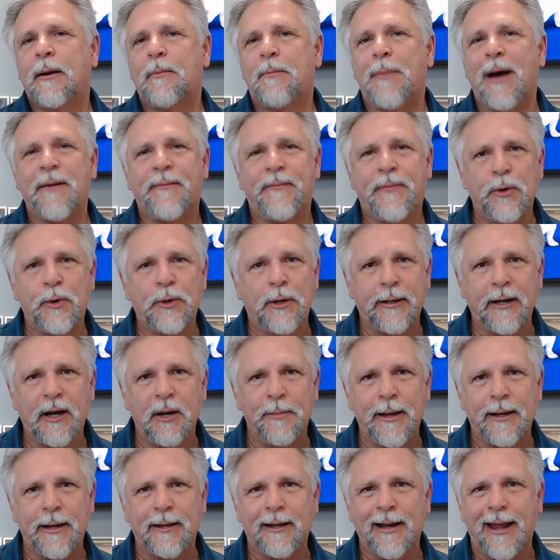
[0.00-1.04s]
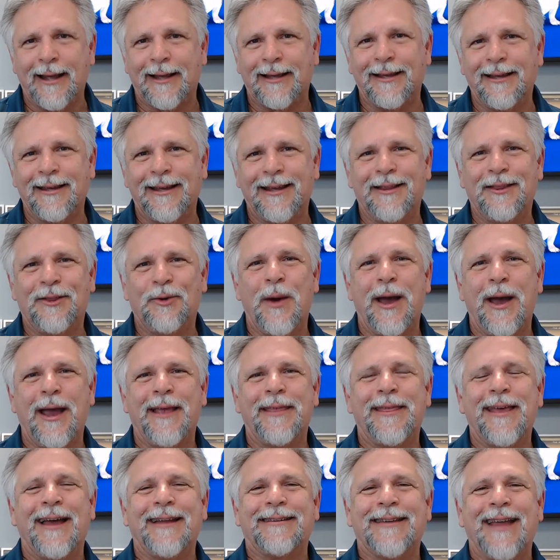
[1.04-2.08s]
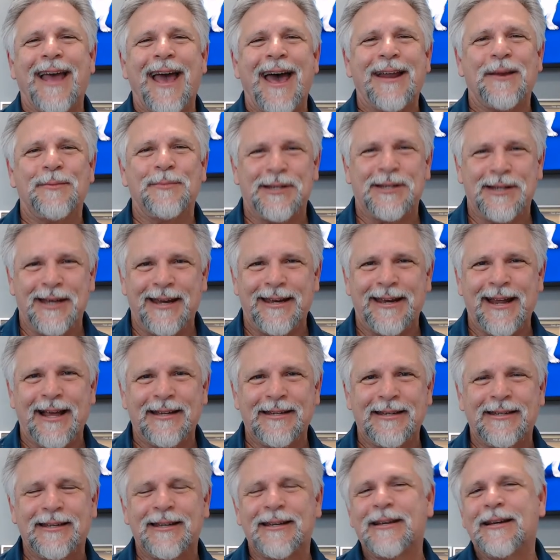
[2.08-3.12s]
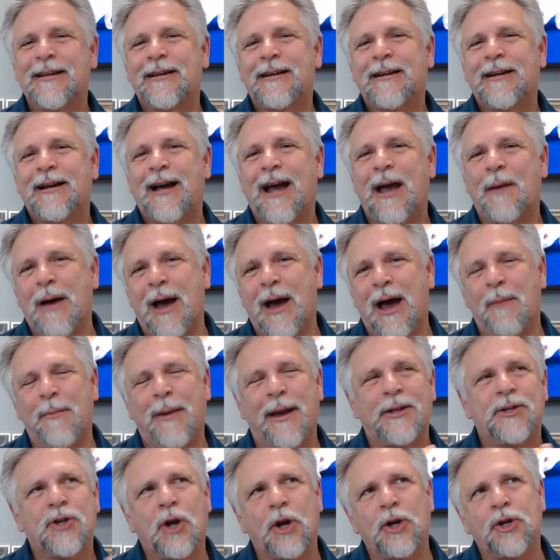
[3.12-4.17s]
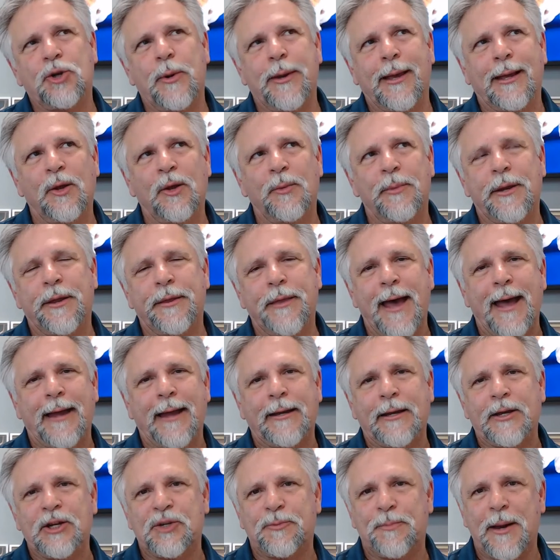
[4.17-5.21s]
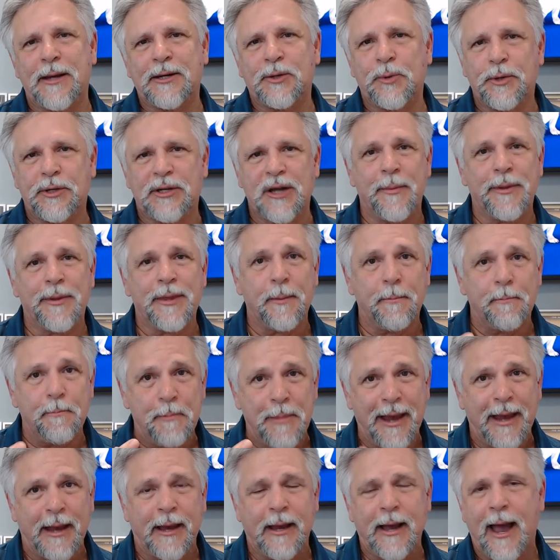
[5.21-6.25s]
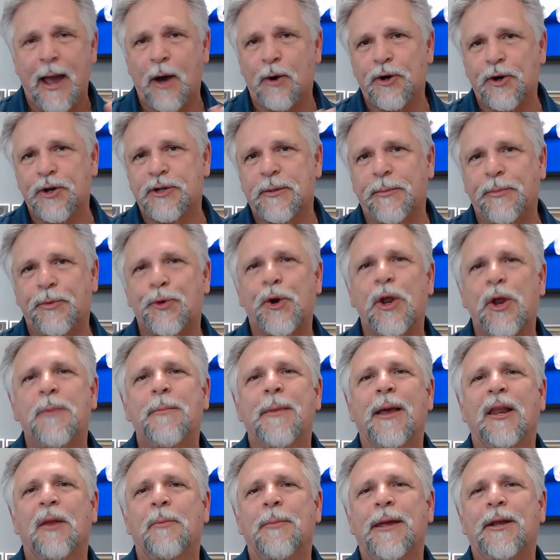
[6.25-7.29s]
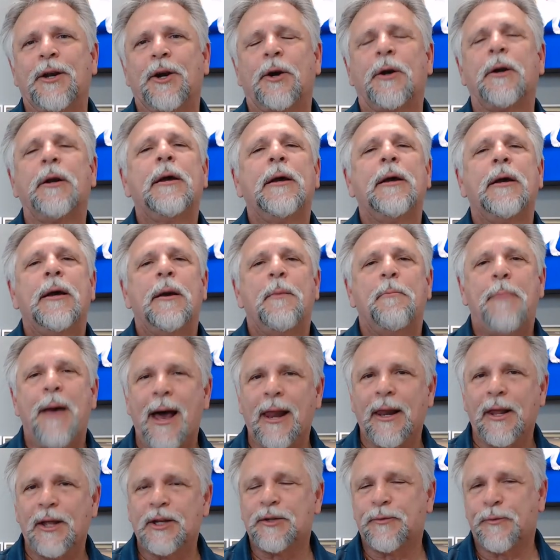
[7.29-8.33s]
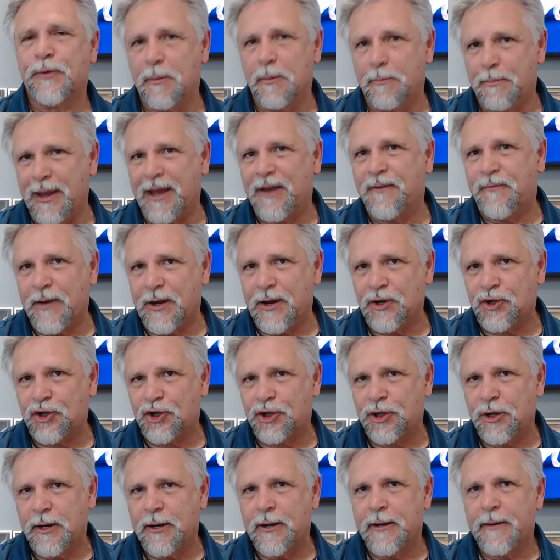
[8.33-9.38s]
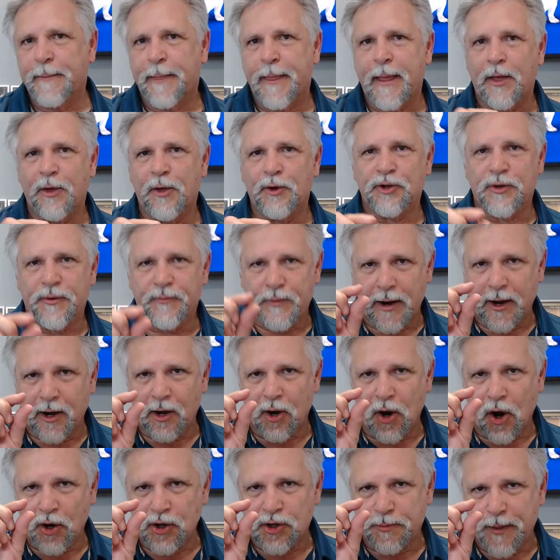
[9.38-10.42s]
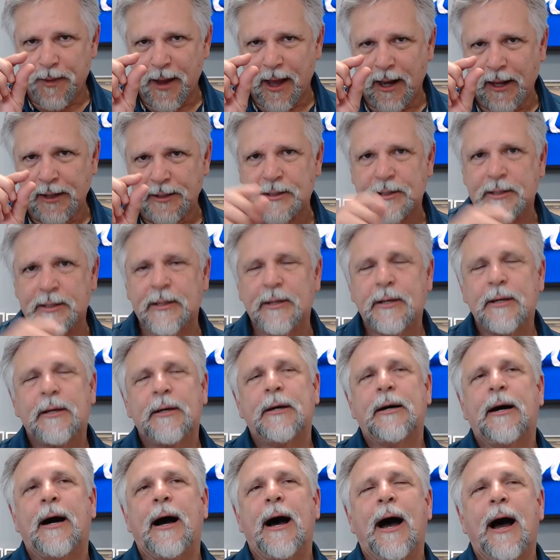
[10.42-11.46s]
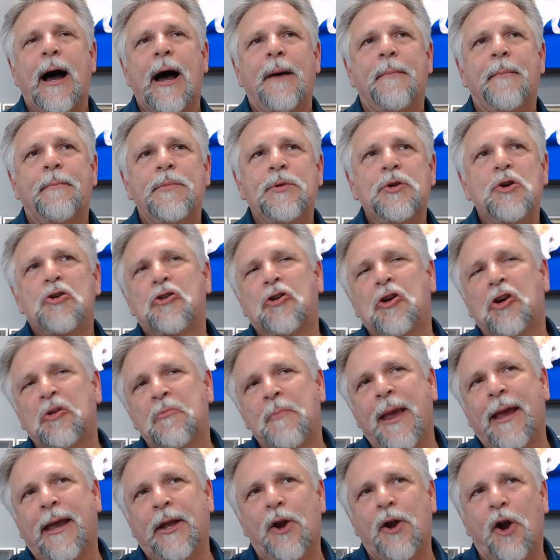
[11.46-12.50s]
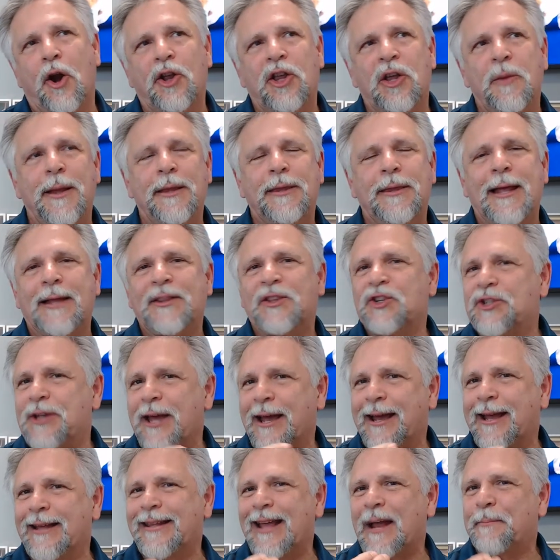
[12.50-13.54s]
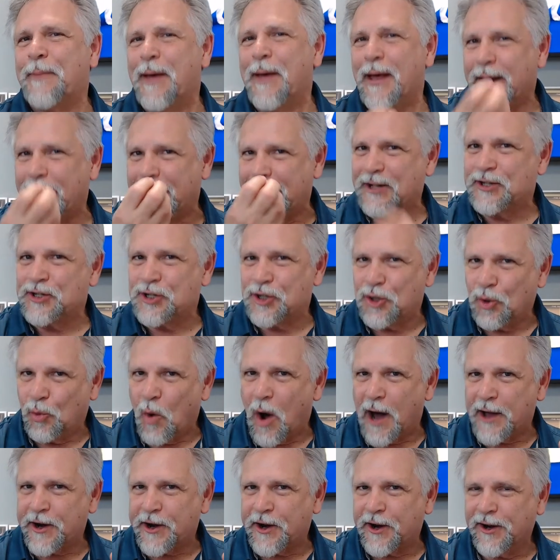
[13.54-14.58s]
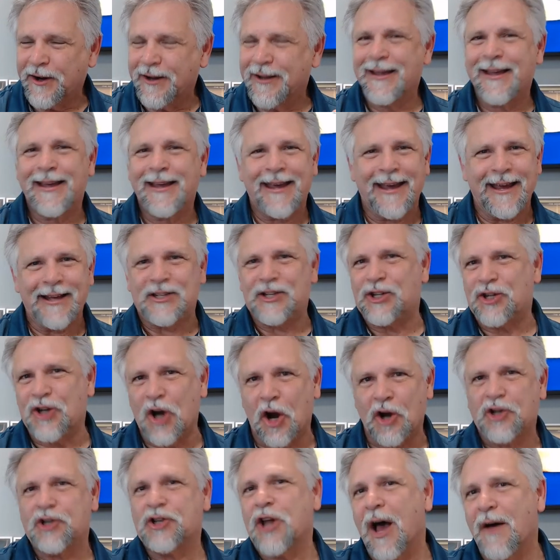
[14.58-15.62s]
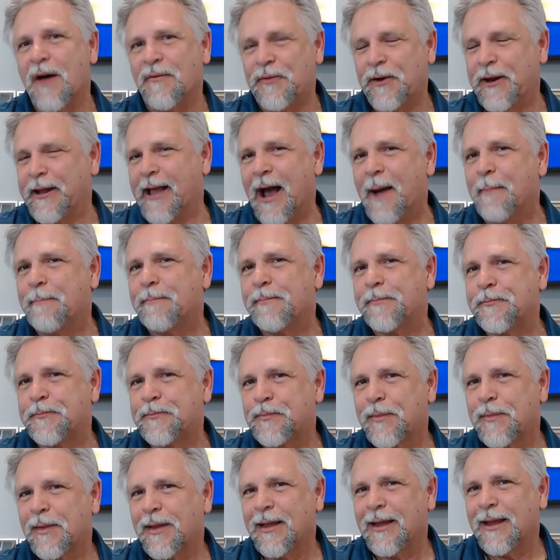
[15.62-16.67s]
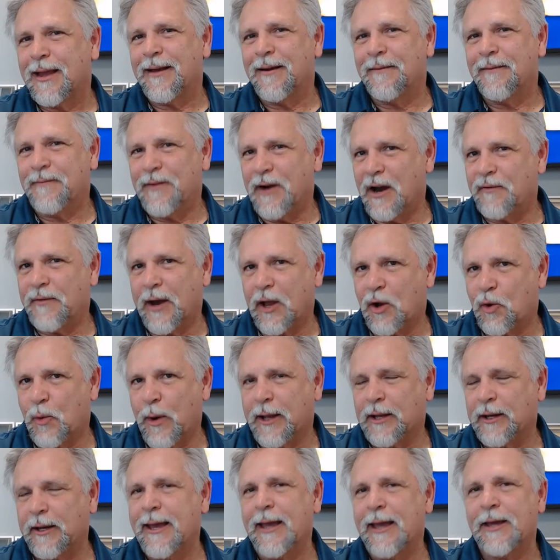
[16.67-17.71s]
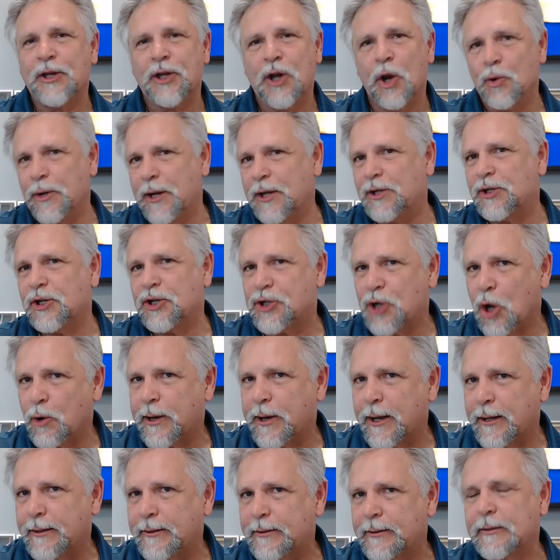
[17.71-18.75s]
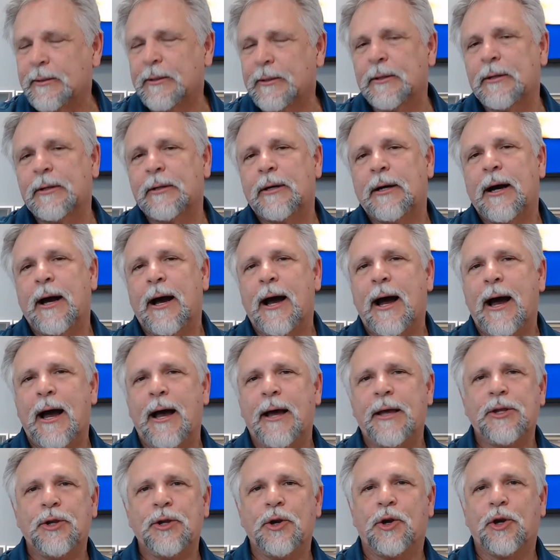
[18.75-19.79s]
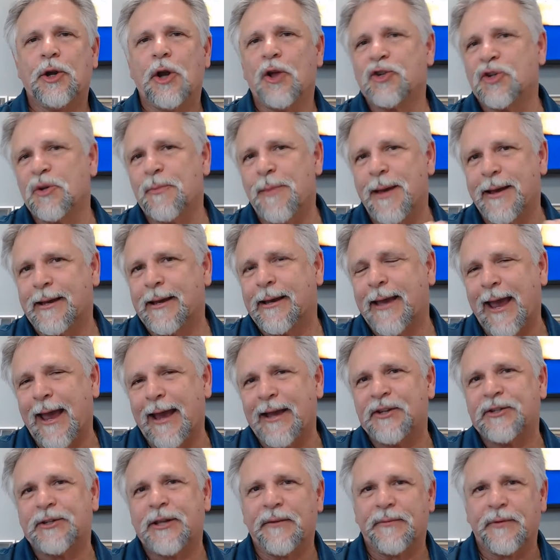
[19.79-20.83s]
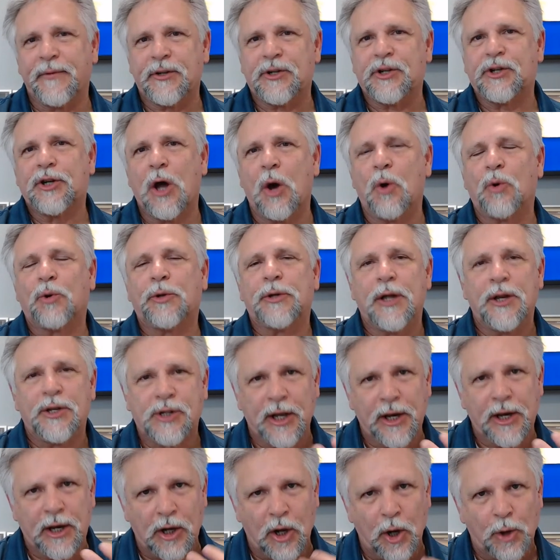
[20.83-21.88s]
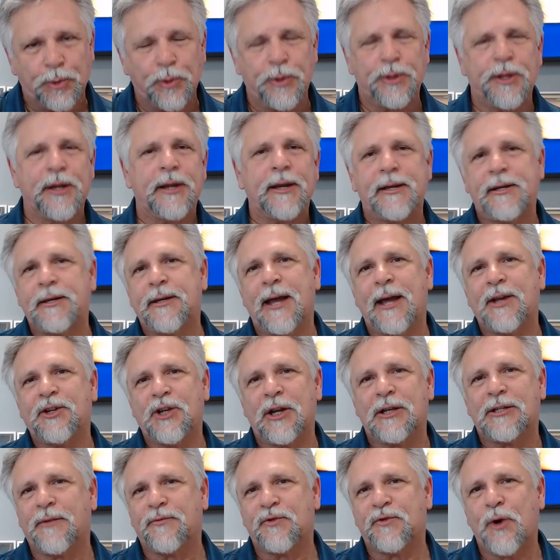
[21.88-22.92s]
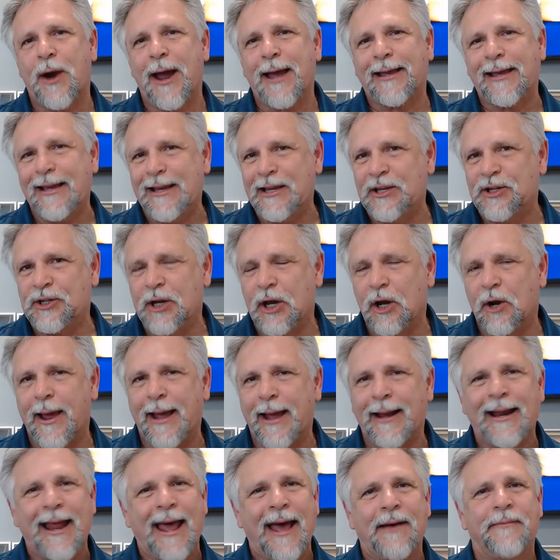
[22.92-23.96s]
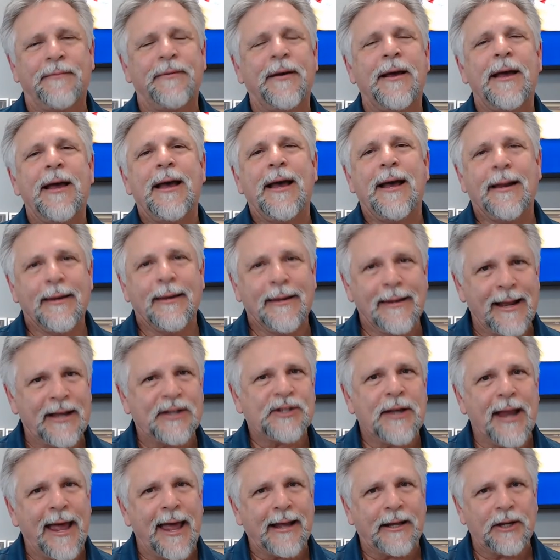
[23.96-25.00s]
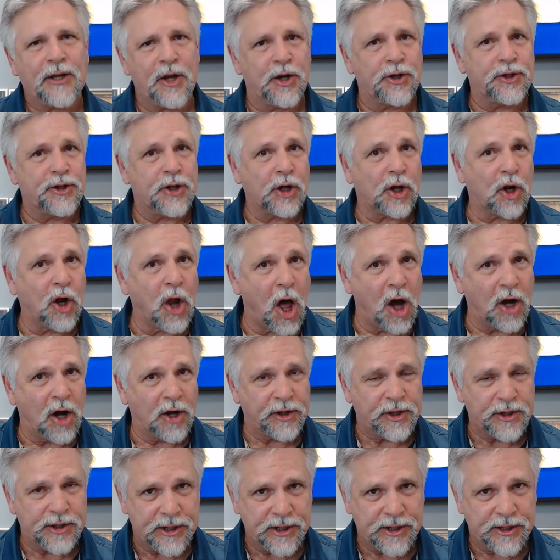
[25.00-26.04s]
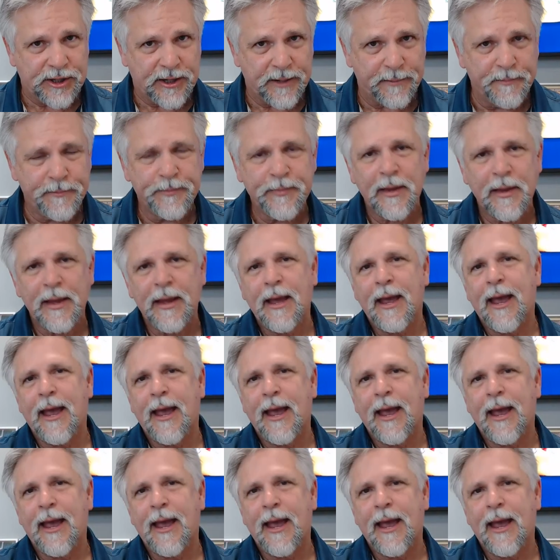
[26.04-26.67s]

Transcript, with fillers: my food a little bit, like the way that Adam C does. I, I might start doing a little bit of that, especially with some of the big. I ordered some three millimeter pellets for the big fish. Those are very large pellets. Uh, you could make an argument that the second that pellet hits the water, it starts softening up very, very quickly. You don't need to soak it. Uh, you could also make a case that if it's soaked, it's going to go through the digestive tract easier and have less likelihood to clog the system.